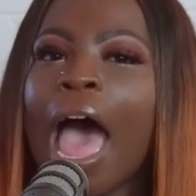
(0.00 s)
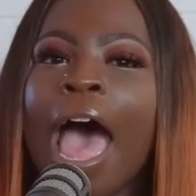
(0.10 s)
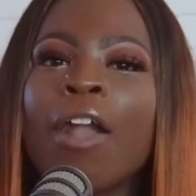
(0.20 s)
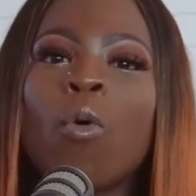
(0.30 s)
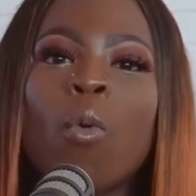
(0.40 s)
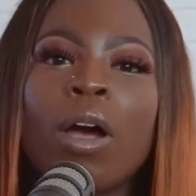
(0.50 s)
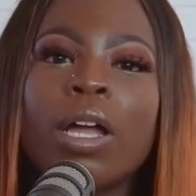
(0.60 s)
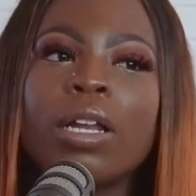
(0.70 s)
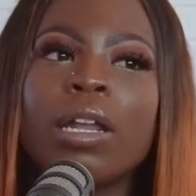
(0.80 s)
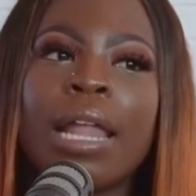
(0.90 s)
I don't
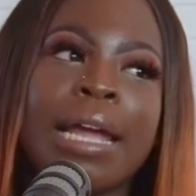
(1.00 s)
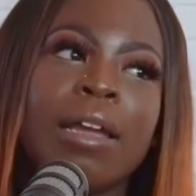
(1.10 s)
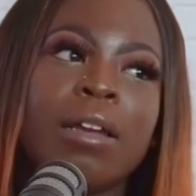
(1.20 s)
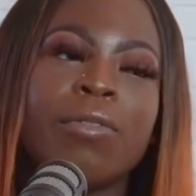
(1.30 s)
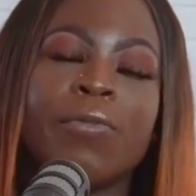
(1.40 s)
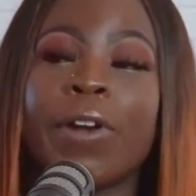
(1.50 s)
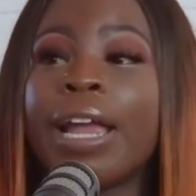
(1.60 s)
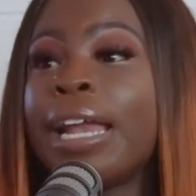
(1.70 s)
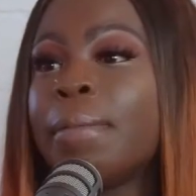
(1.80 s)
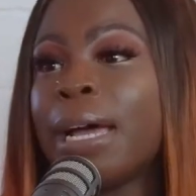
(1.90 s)
want like for
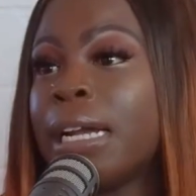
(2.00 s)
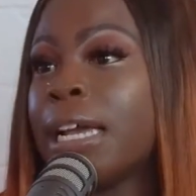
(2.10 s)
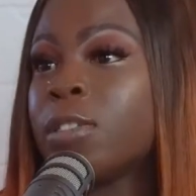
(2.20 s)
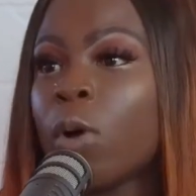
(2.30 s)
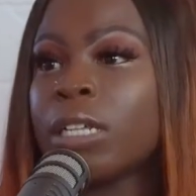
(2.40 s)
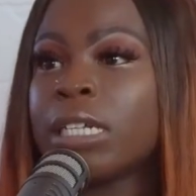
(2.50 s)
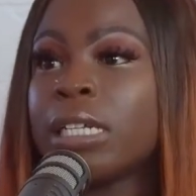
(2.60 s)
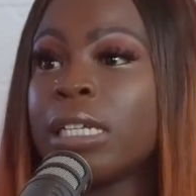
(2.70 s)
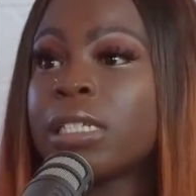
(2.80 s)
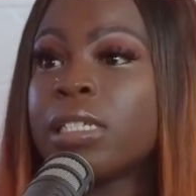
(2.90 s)
anybody that's
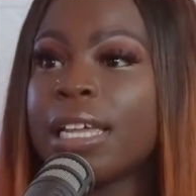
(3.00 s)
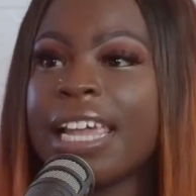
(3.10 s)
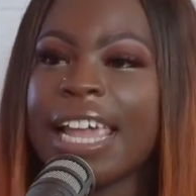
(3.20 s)
watching this,